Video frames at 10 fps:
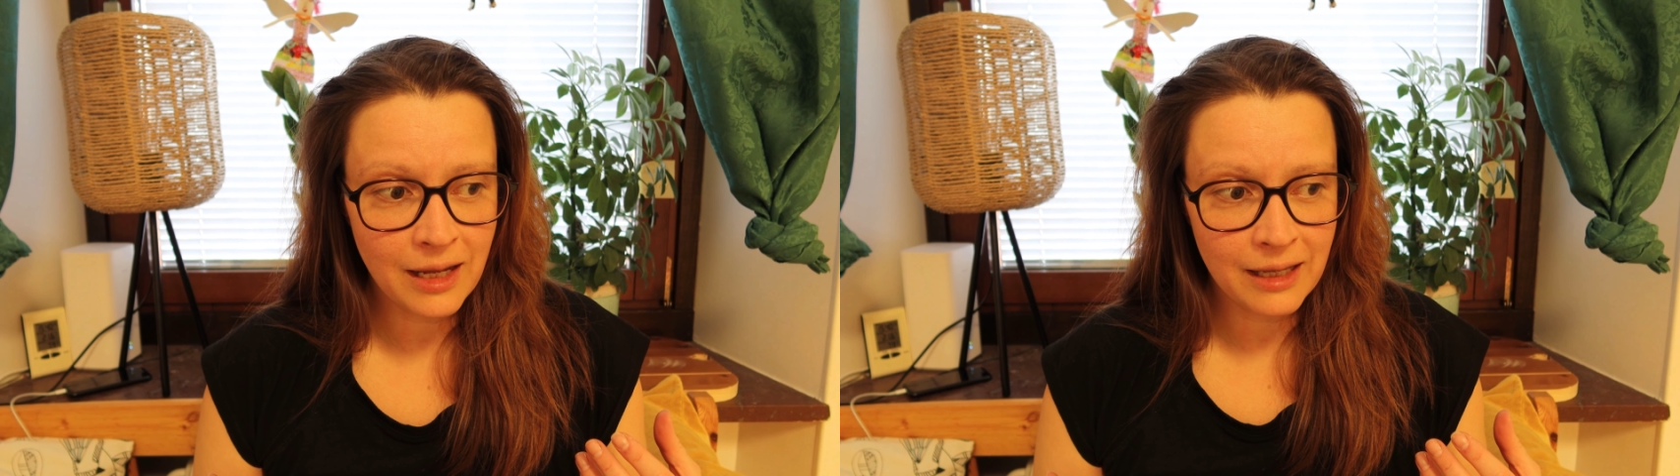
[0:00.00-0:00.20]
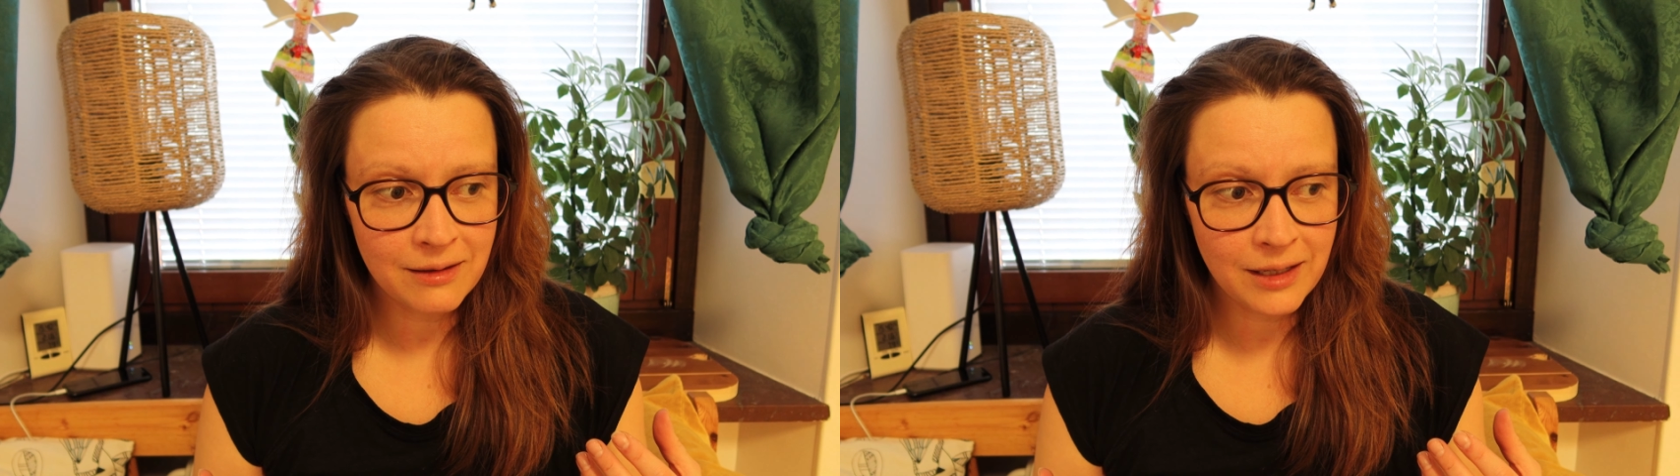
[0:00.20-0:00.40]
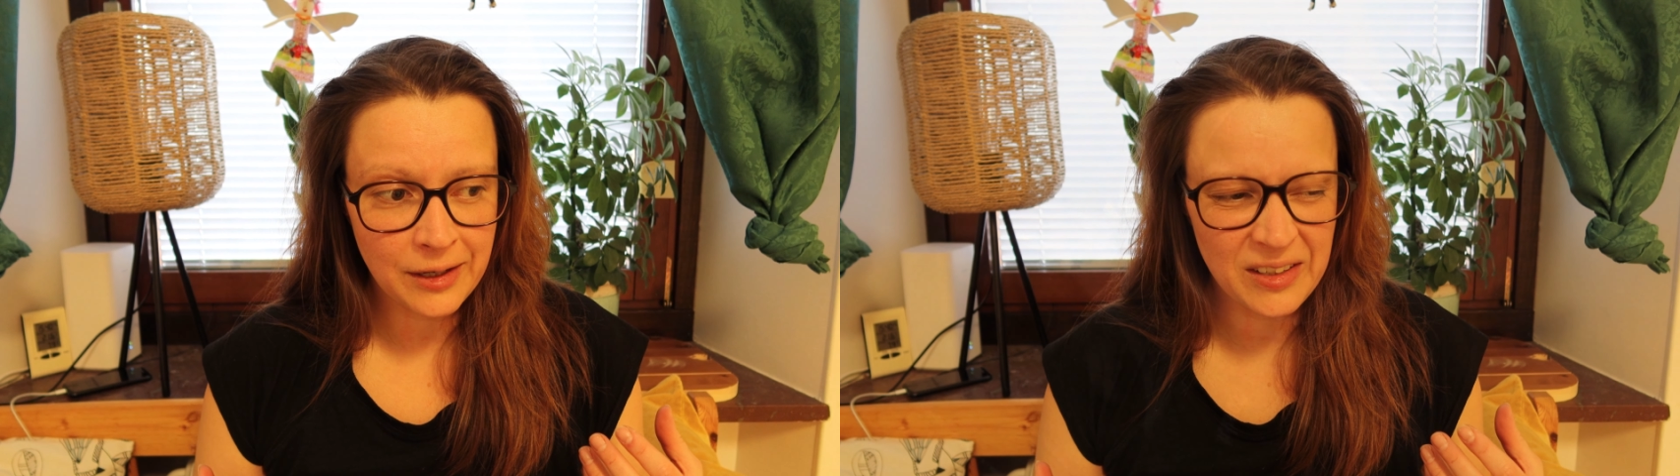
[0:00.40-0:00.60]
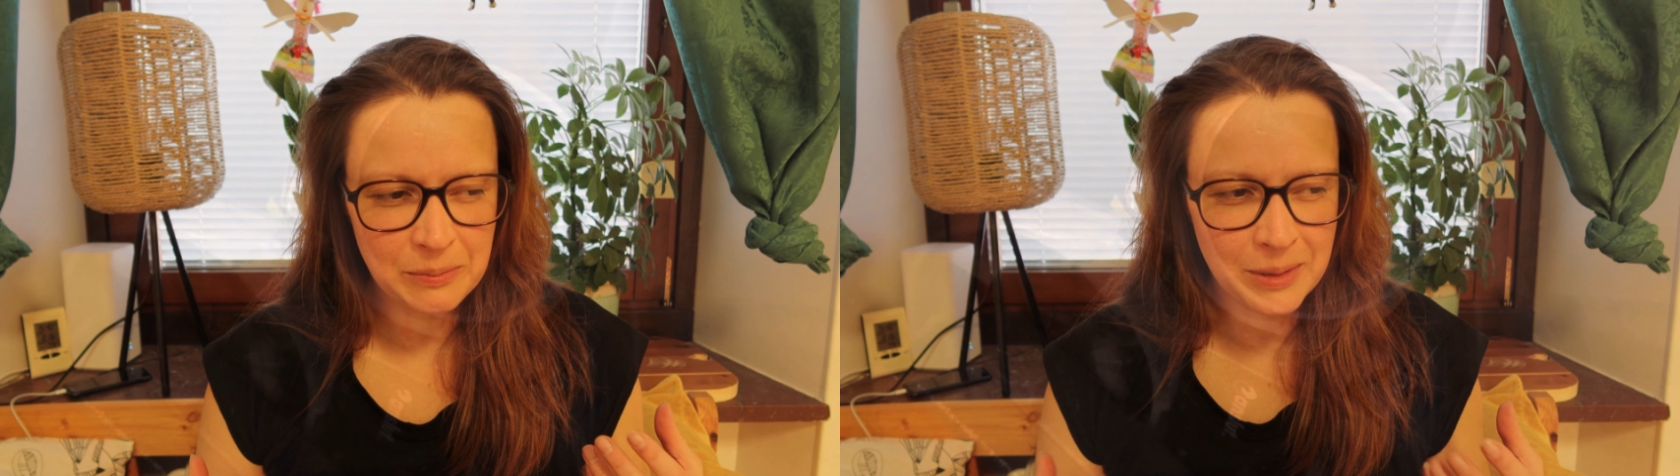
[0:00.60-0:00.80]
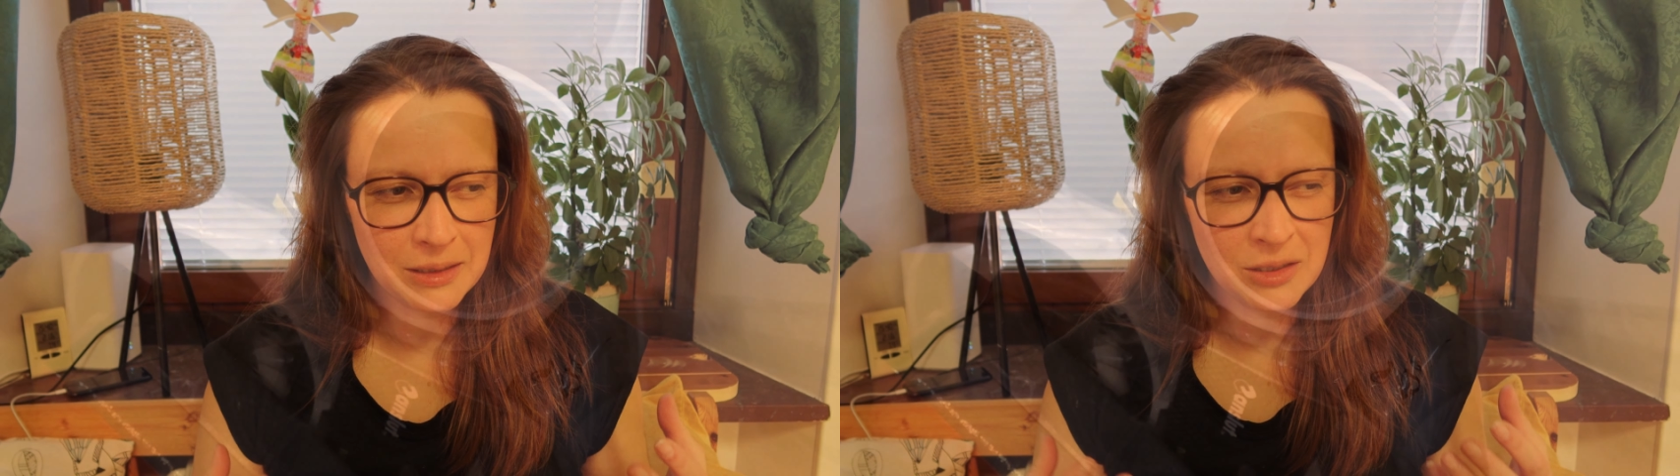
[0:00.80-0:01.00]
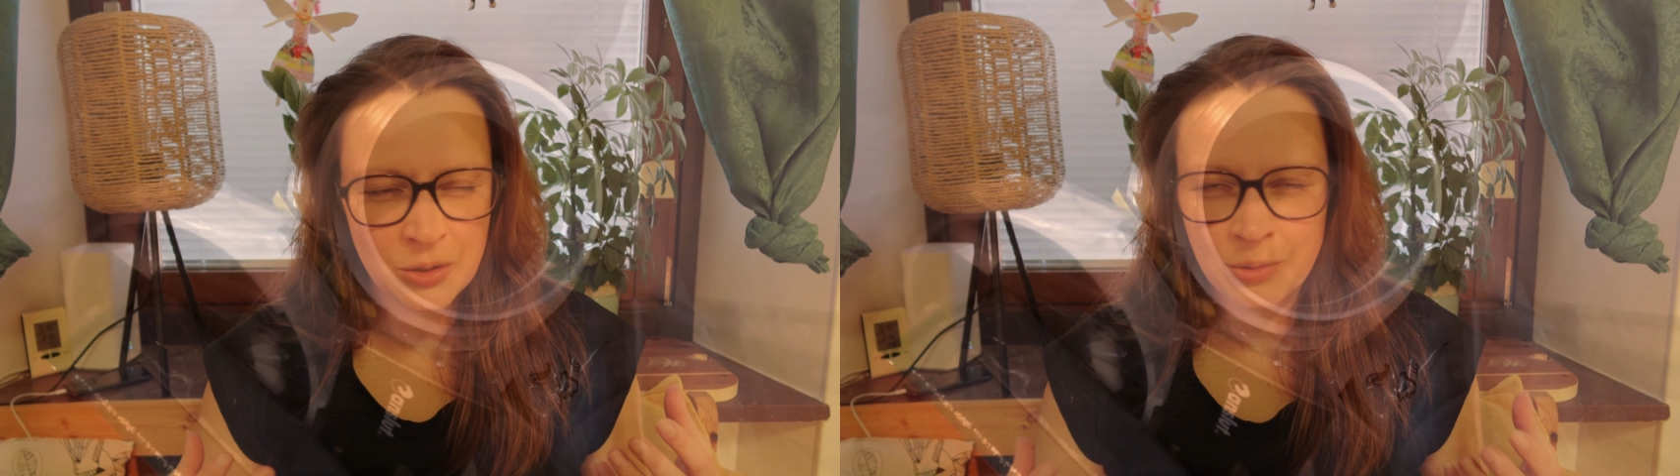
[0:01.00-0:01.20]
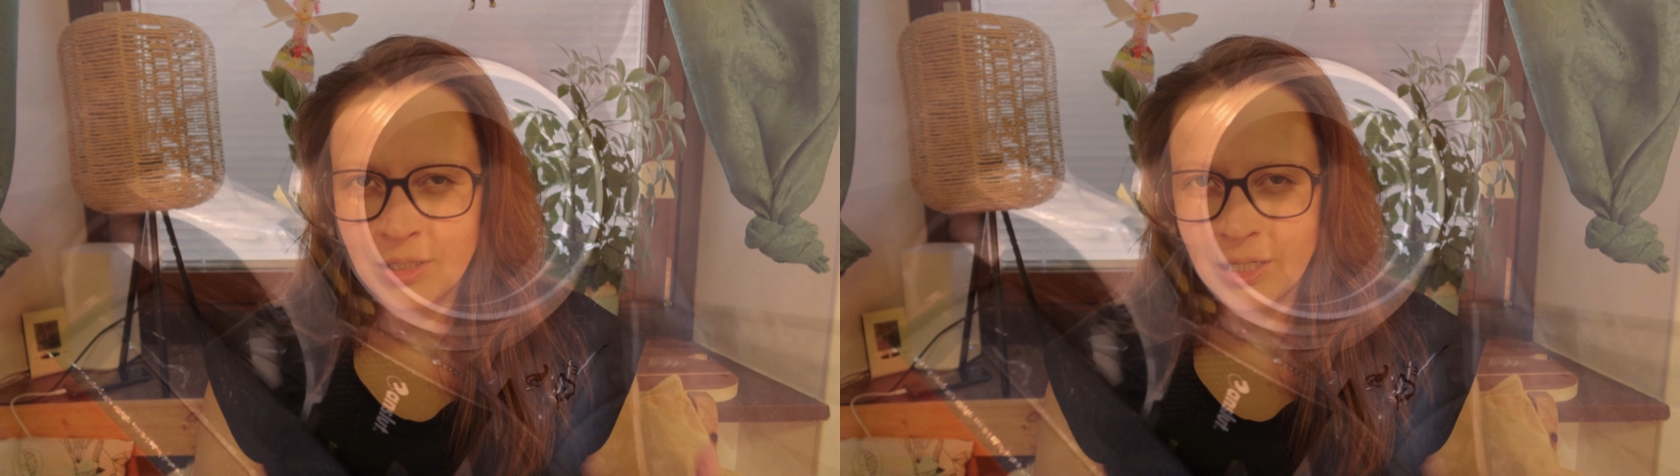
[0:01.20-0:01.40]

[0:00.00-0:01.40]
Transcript: and they are a bit too